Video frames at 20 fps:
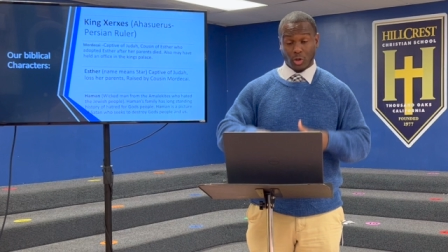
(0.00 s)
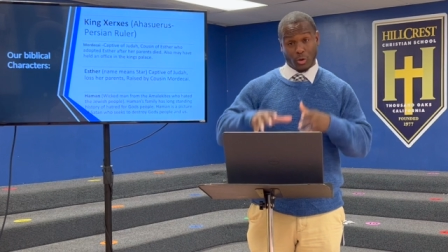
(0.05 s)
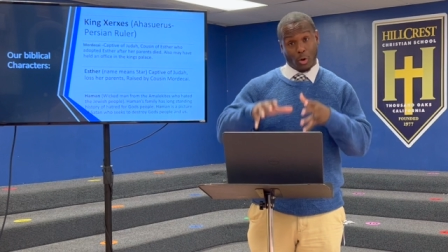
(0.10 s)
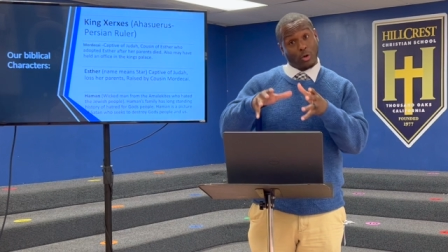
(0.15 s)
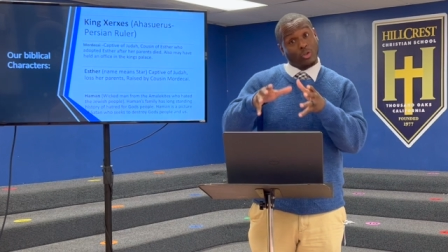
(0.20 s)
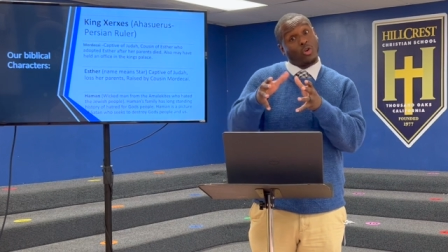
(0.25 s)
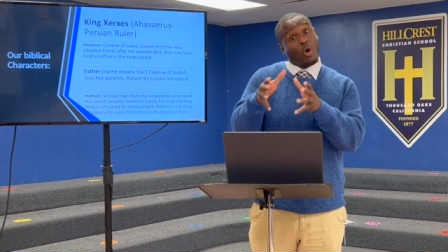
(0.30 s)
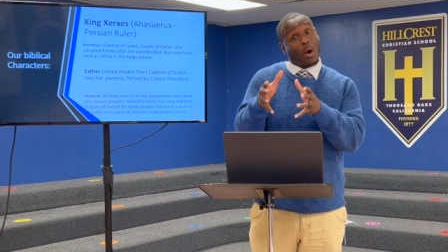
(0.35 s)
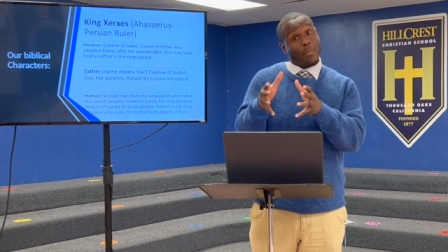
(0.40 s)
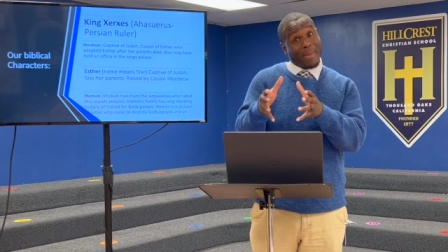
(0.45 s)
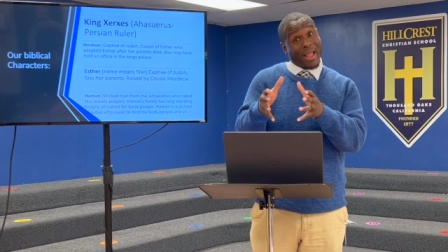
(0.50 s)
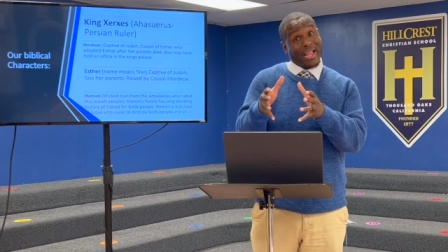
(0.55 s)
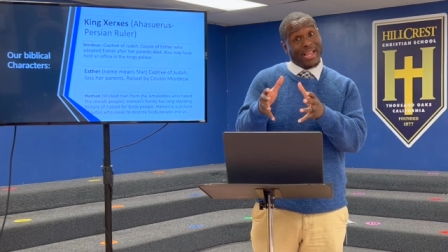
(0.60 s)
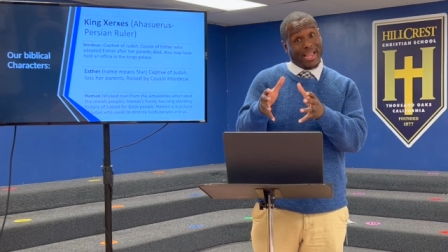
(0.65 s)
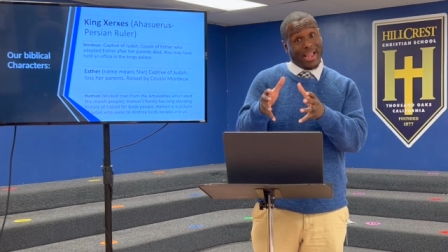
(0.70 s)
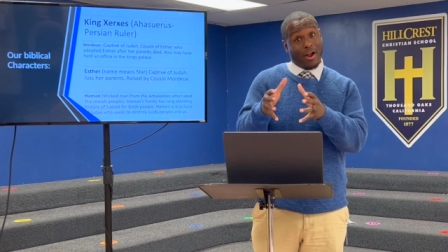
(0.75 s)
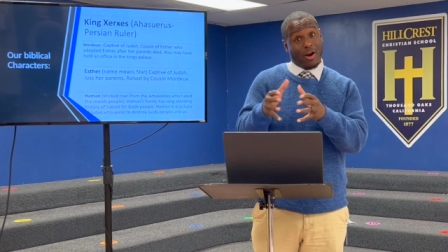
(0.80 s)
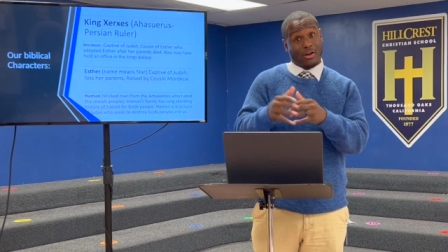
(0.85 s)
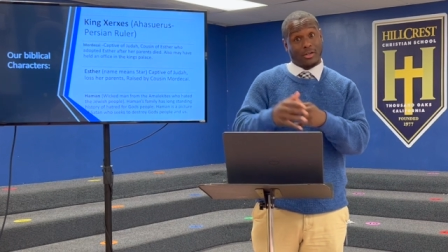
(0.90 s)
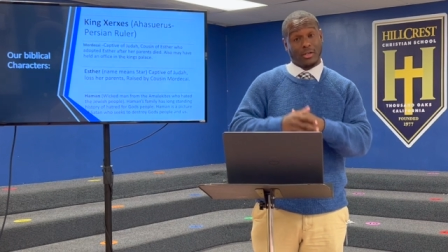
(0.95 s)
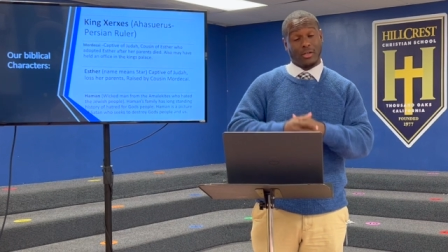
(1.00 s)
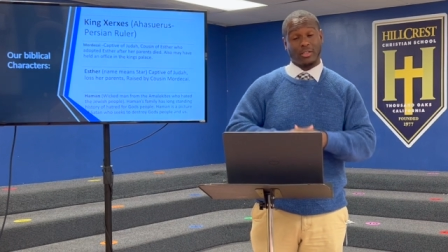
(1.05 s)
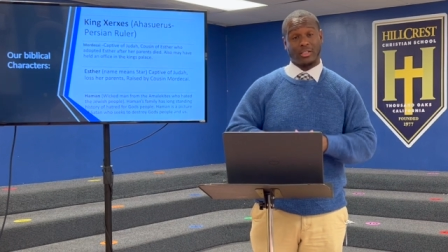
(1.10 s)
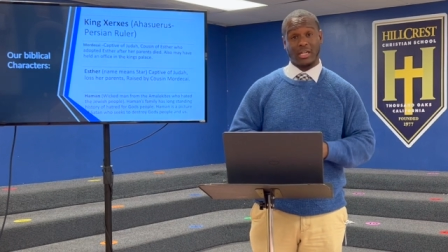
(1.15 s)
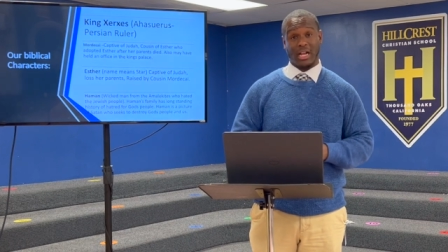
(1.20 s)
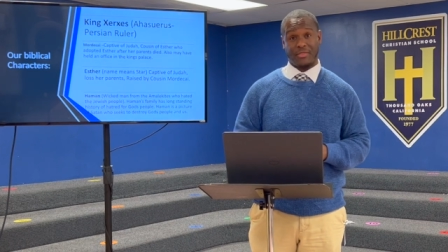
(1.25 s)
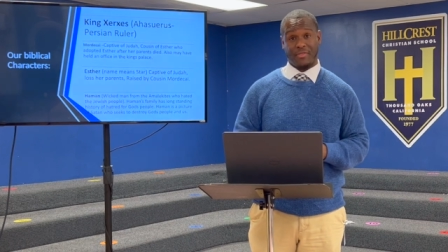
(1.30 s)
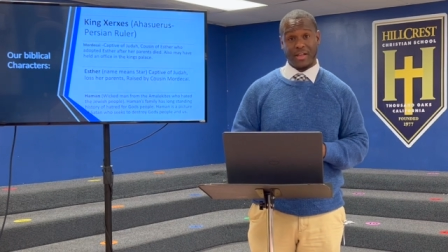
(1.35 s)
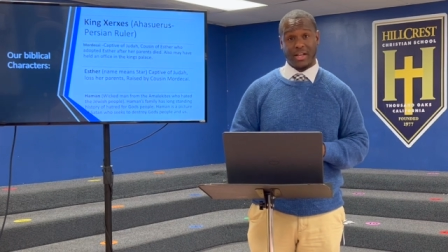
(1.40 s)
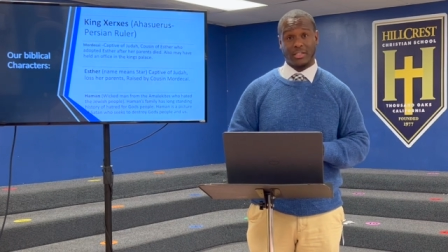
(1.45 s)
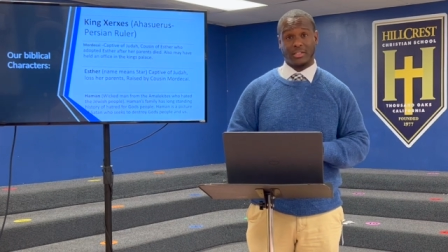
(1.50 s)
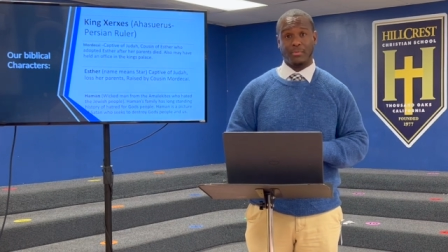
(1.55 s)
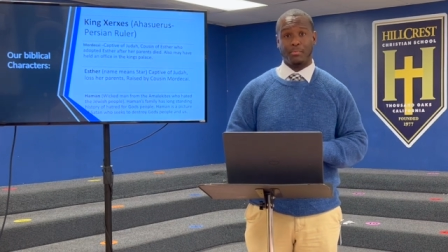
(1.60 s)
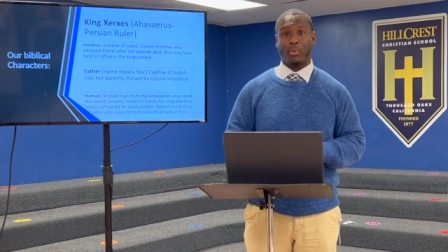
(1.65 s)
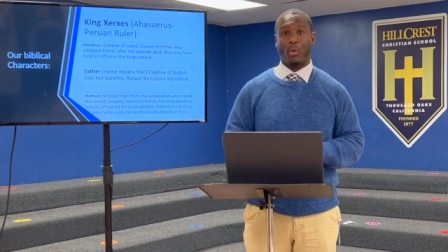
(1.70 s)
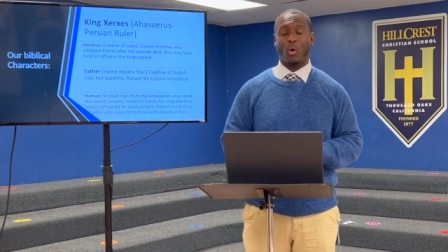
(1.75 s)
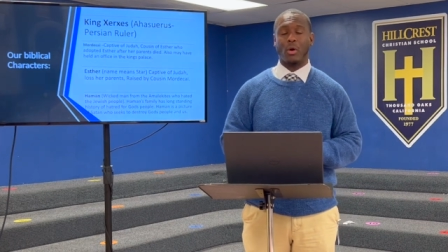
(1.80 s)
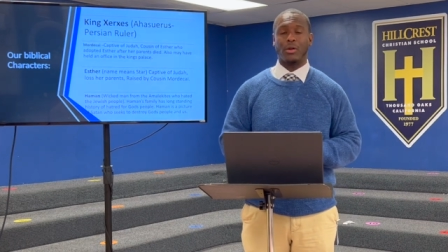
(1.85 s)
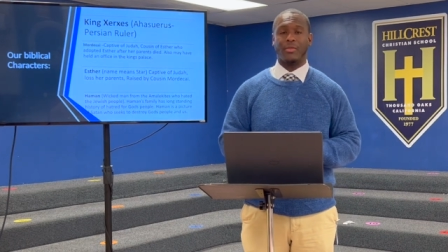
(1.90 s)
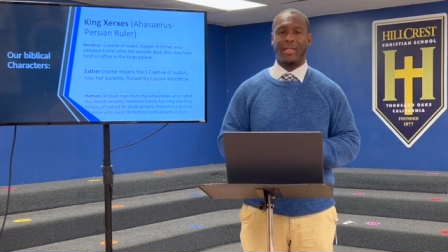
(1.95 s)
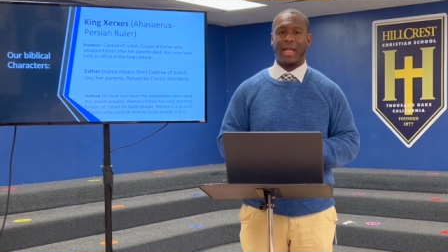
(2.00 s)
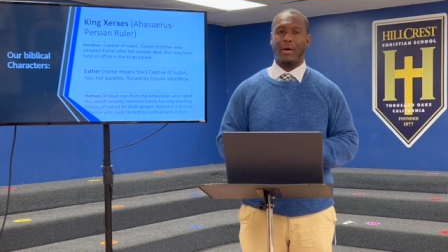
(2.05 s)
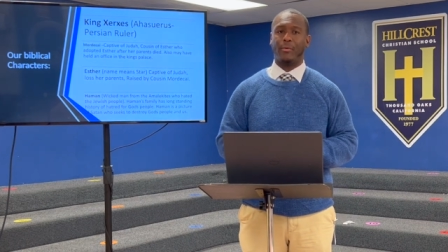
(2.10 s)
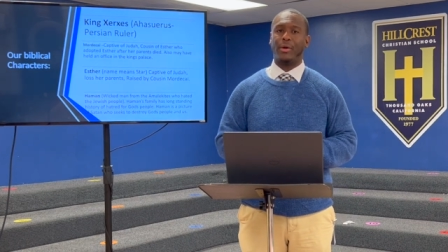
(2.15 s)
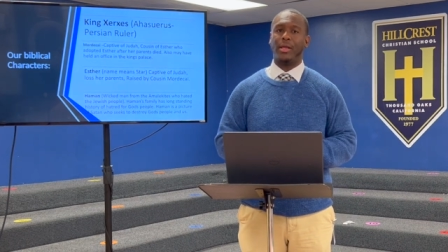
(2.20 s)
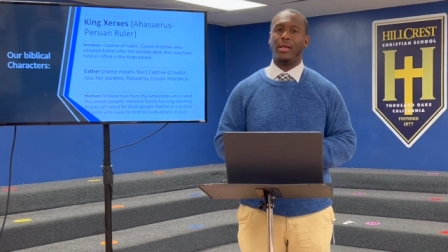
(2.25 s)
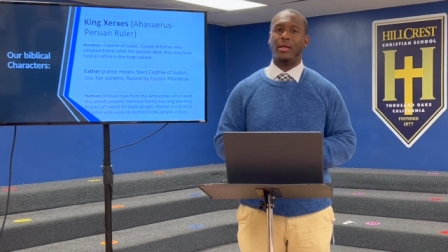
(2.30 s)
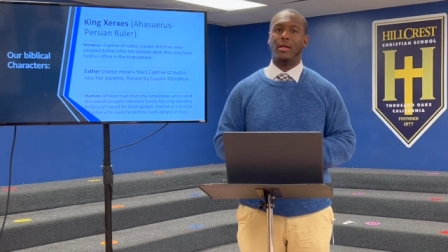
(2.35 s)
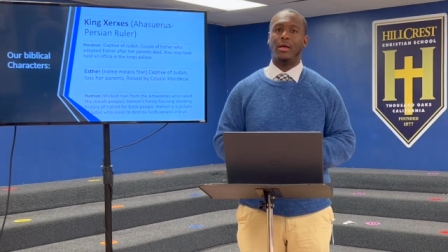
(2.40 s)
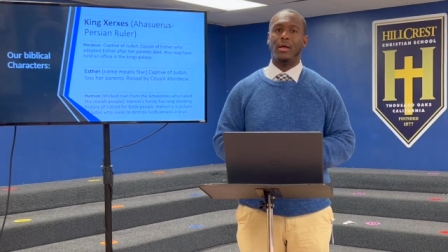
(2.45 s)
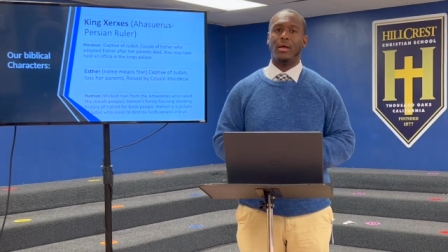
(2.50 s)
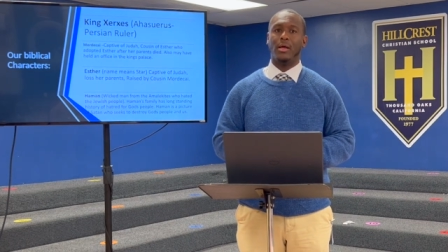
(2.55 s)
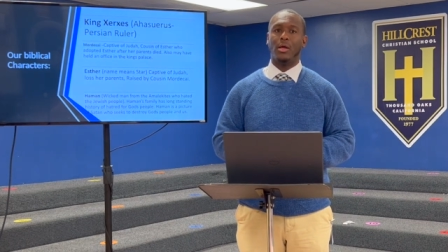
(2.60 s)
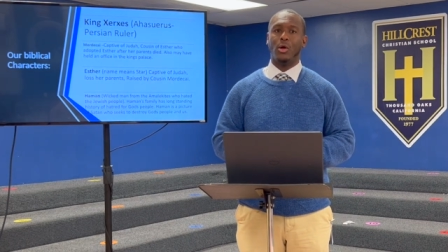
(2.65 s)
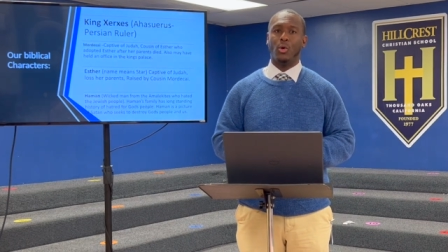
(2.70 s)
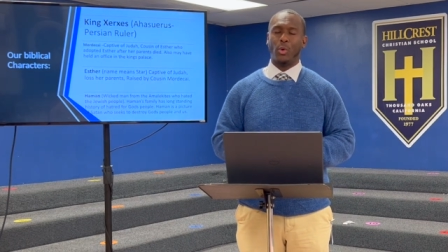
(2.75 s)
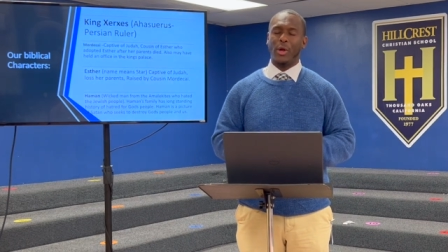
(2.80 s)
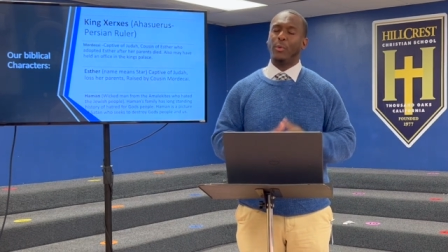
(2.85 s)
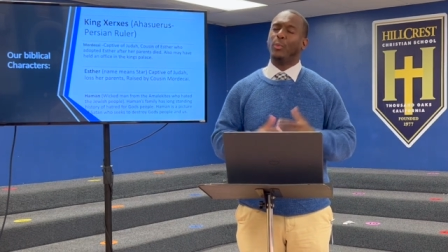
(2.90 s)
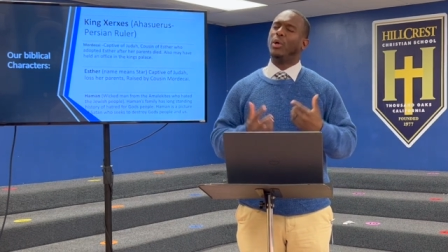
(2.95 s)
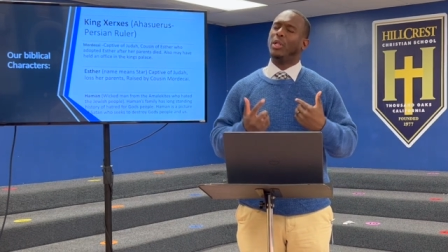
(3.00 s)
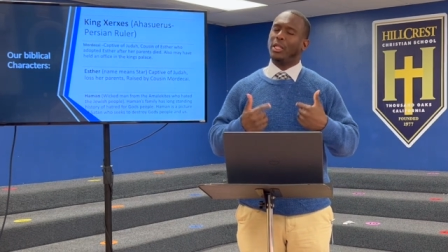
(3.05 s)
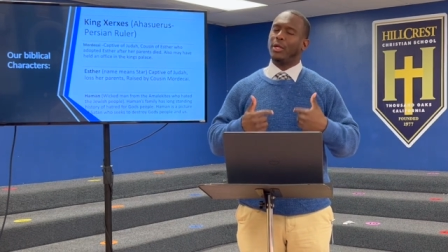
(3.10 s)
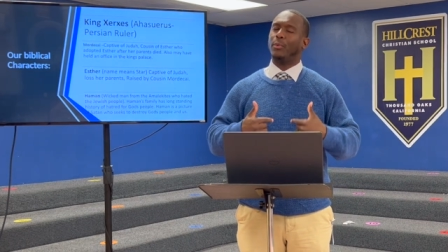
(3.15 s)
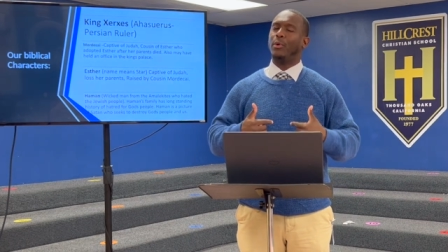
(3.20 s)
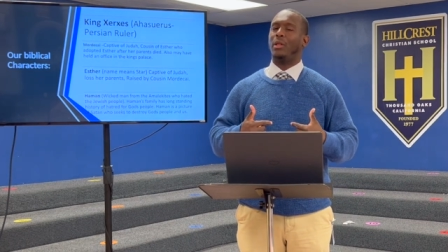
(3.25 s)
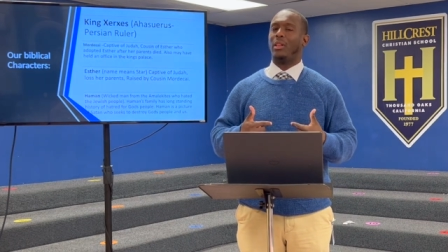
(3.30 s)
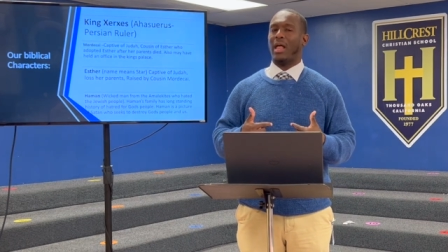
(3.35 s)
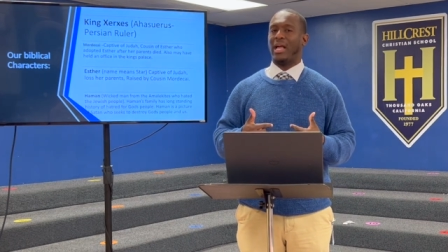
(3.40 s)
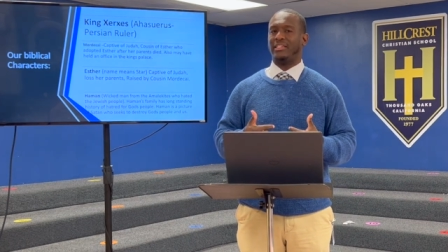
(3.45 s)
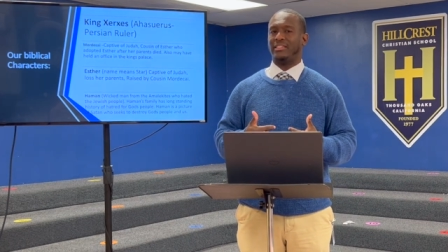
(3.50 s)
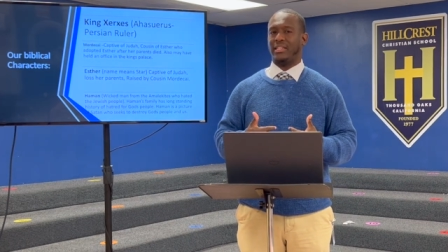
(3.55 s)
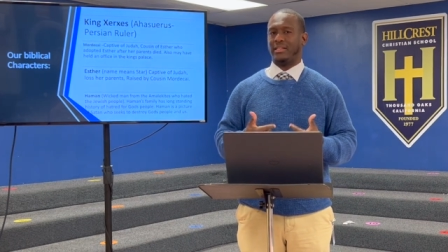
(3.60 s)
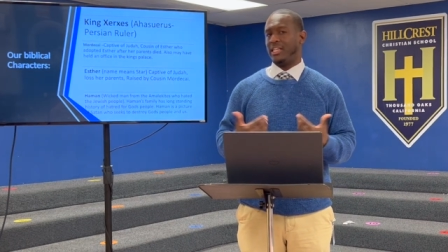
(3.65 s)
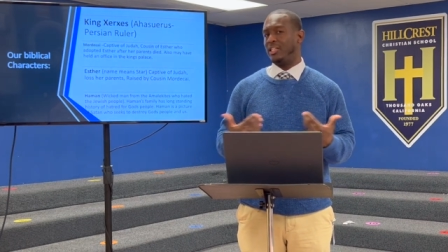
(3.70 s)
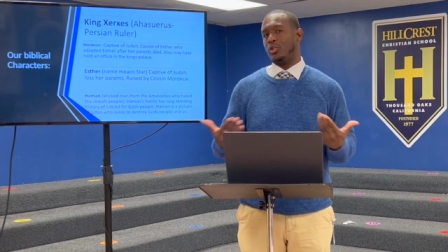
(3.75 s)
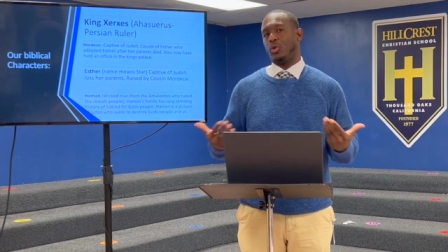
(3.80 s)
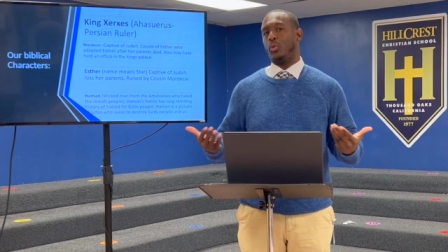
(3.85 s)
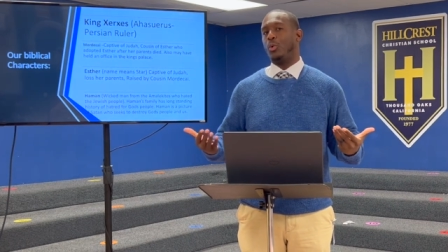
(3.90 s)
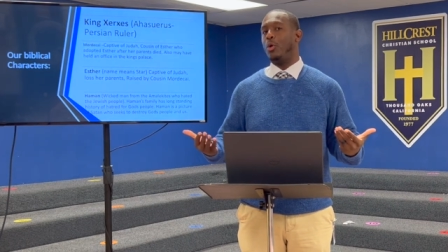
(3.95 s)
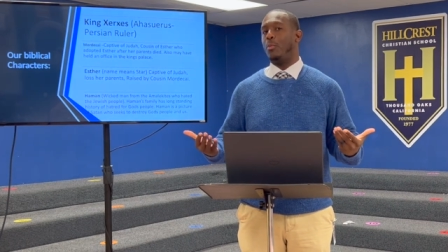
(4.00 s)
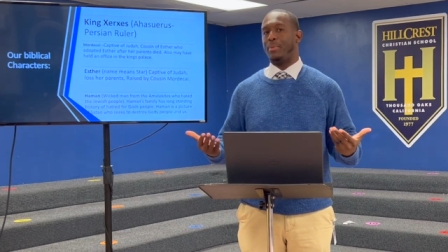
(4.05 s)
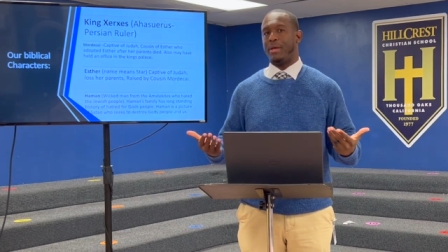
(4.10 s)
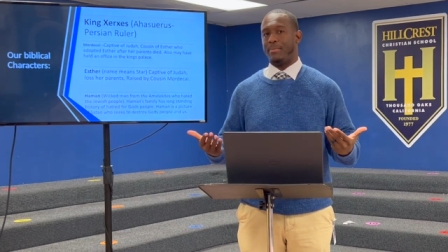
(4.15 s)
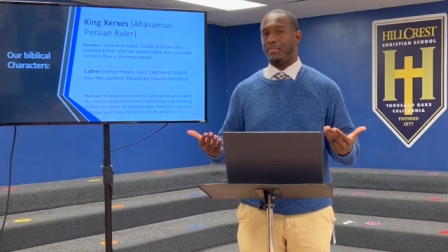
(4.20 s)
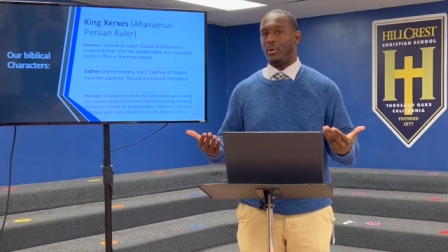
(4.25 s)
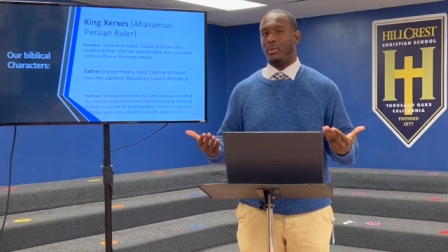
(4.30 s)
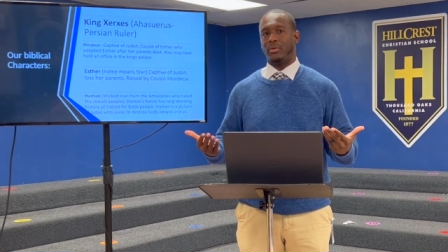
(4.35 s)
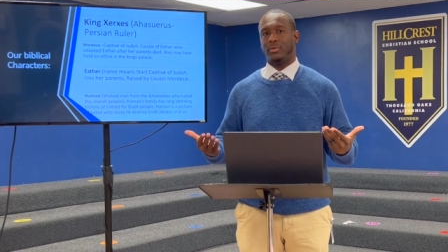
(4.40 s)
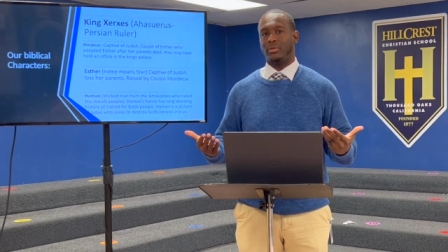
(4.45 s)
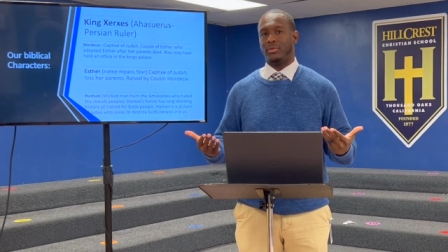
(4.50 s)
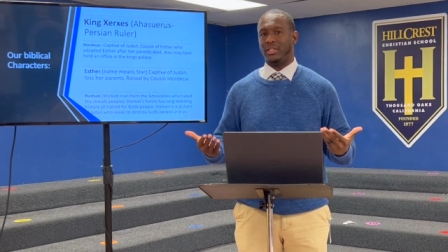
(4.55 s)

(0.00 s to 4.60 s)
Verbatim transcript: those are our main characters, and I think it's important that we we really realize that these are real people.